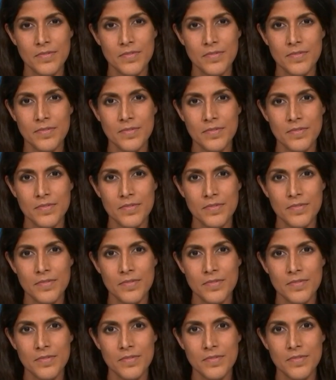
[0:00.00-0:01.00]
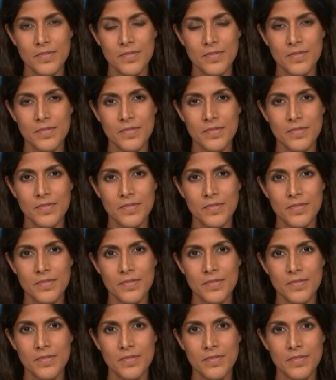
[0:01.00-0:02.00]

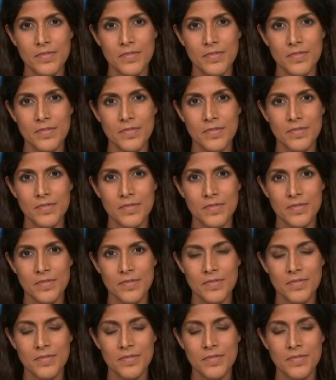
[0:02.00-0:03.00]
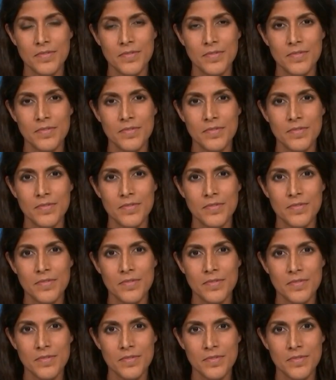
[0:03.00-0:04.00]

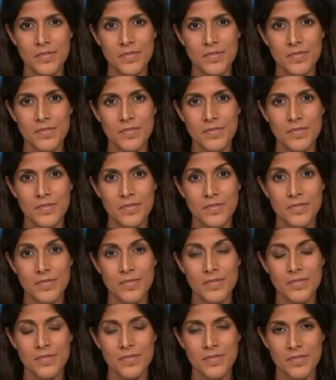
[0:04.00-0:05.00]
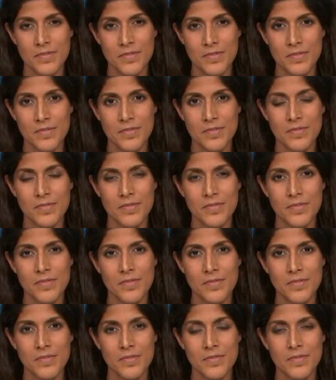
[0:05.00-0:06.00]

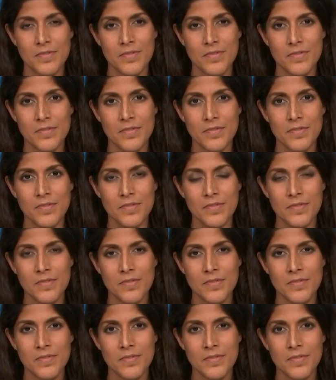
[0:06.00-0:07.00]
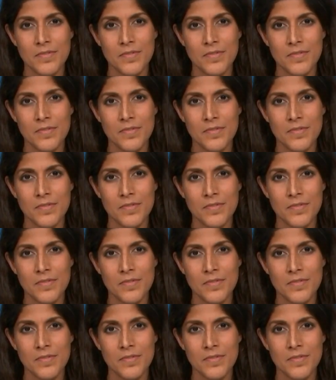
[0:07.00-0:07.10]
[no speech]